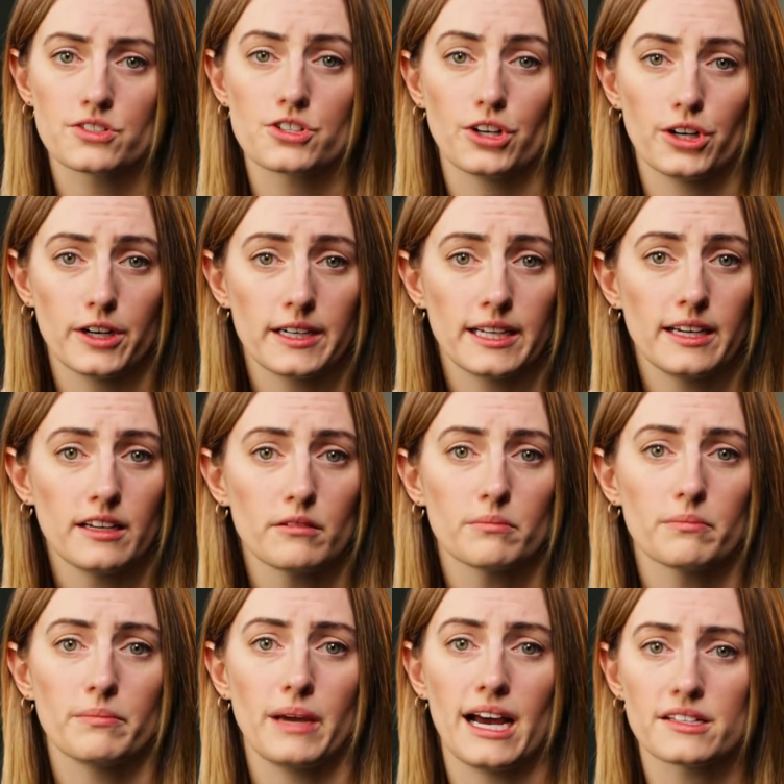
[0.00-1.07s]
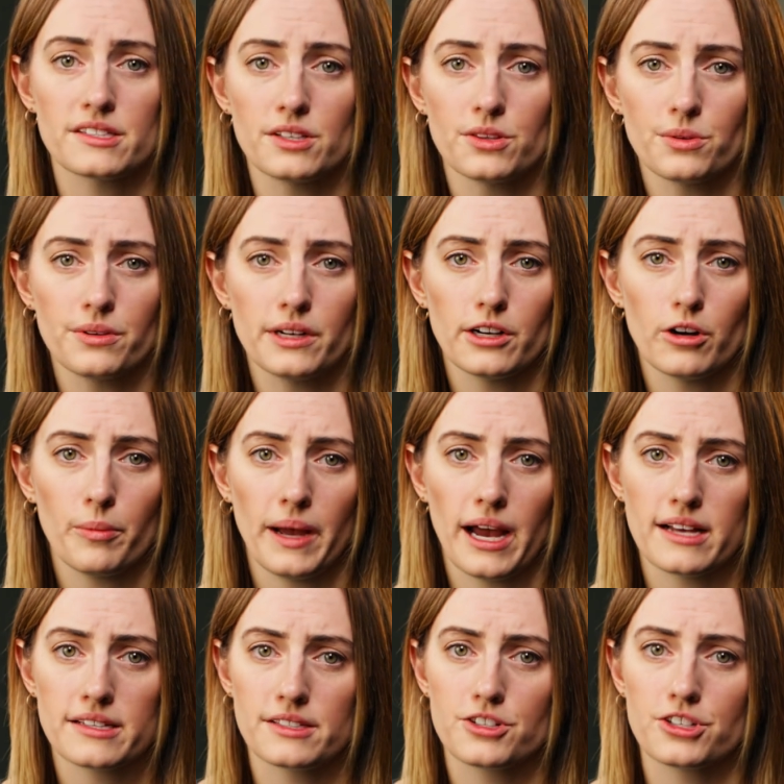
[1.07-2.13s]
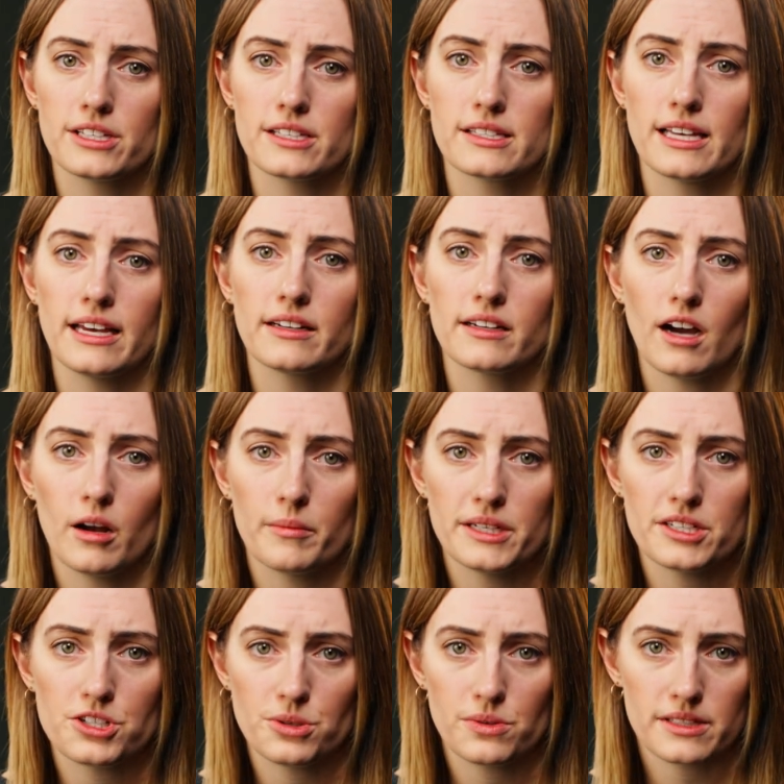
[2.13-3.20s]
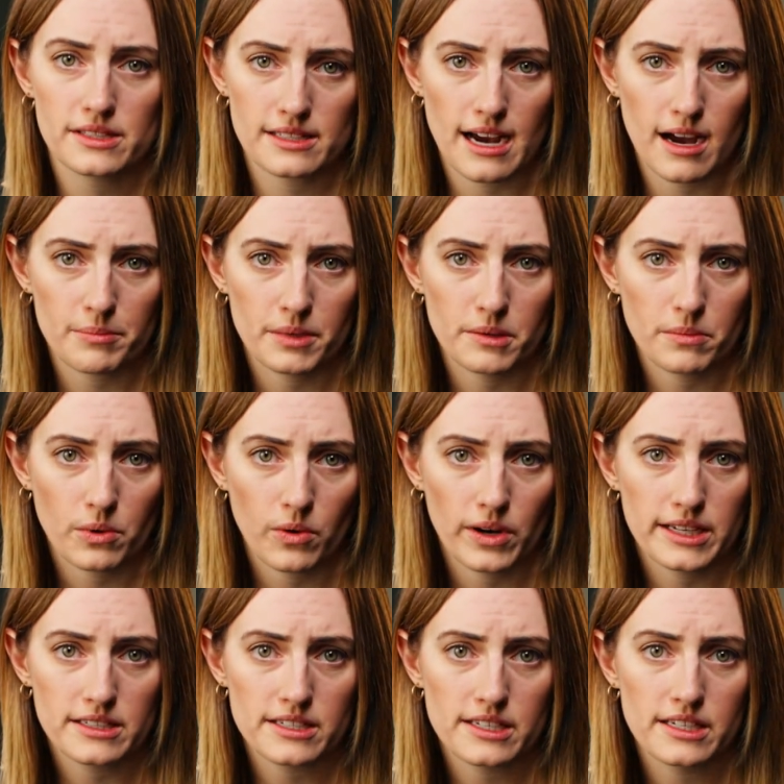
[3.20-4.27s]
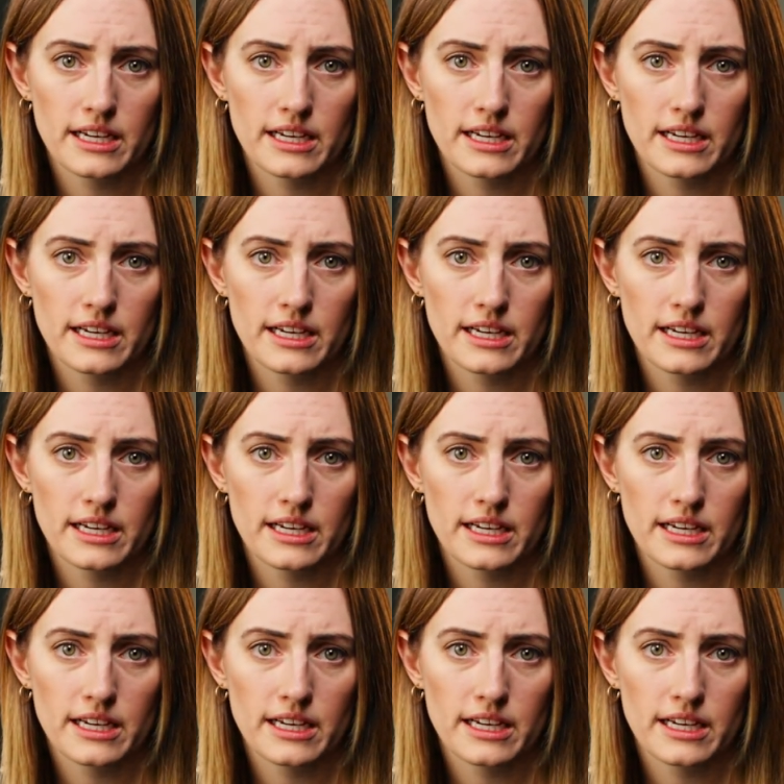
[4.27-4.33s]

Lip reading: turning, passing through narrow passages, and coming to a stopping point.